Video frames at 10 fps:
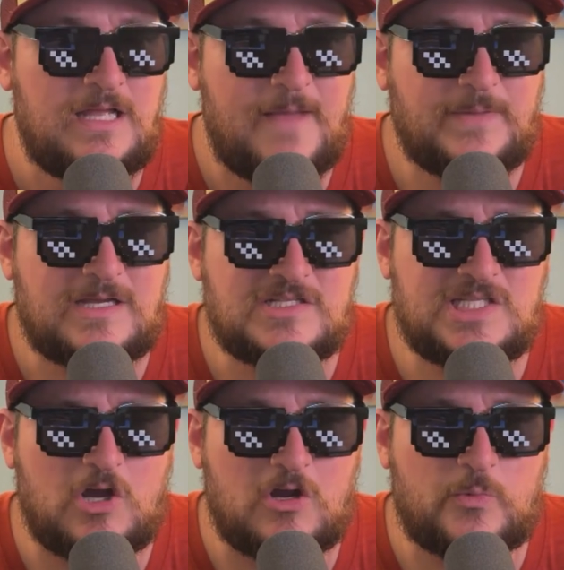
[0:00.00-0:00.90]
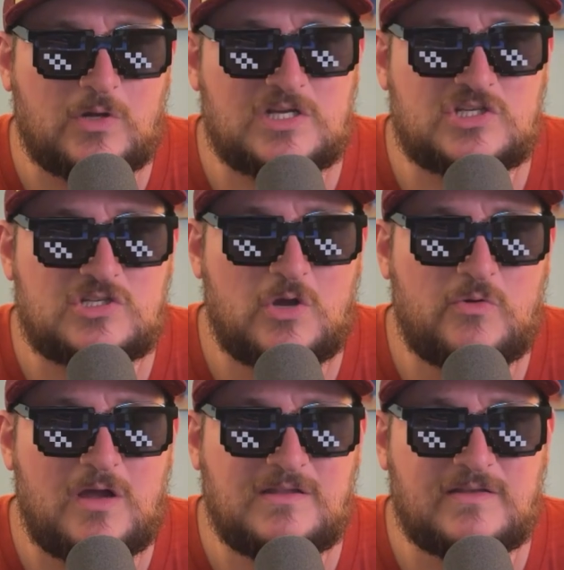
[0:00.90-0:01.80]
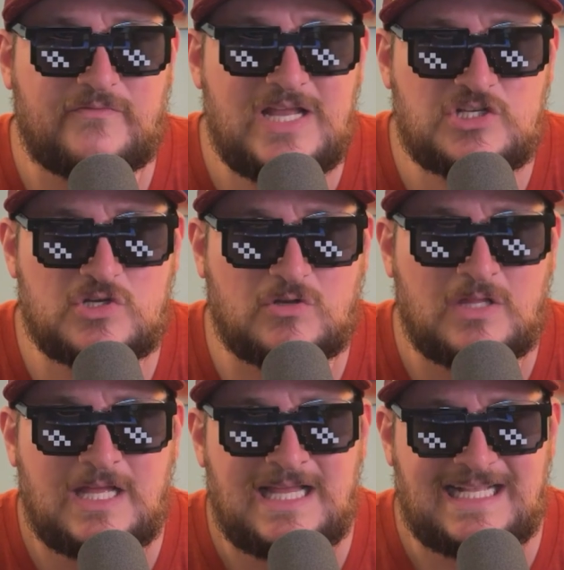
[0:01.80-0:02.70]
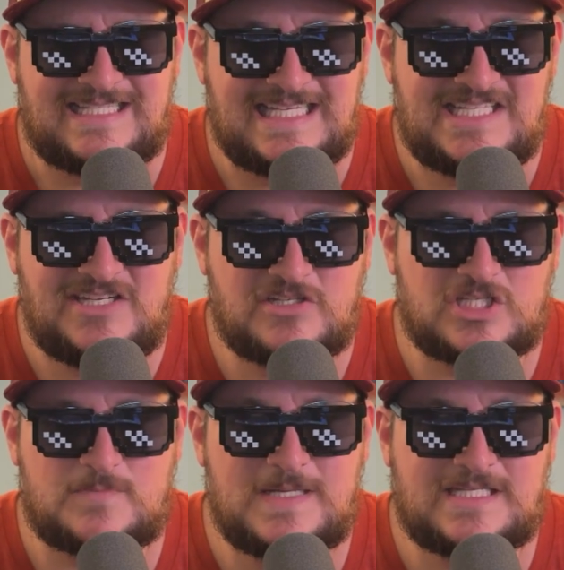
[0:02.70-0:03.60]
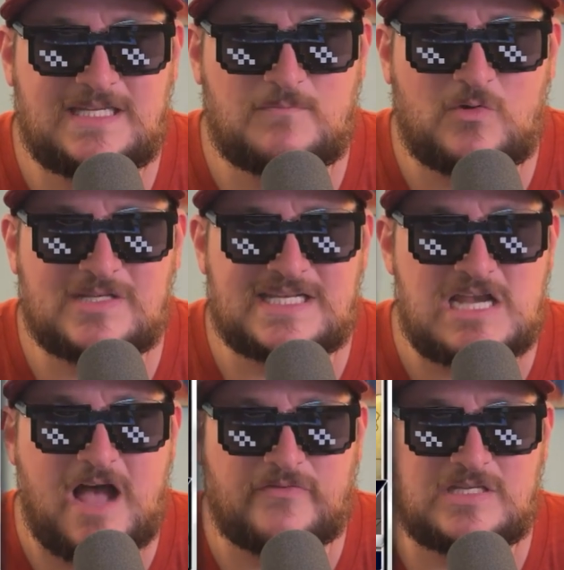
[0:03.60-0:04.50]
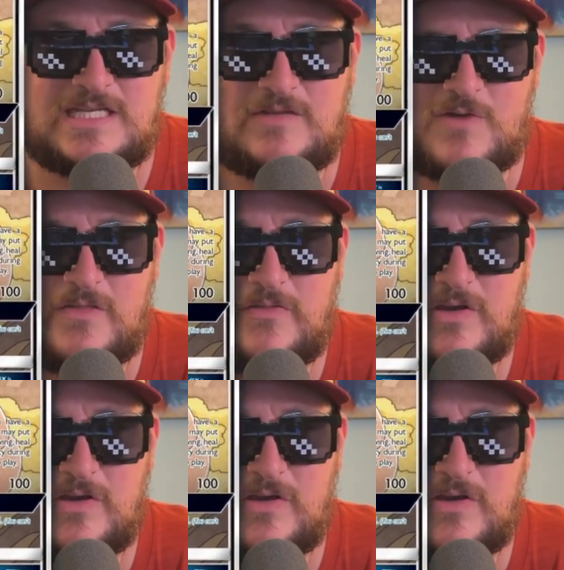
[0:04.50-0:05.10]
And because the artwork is so unconventional, it's easy to dismiss it more as a novelty rather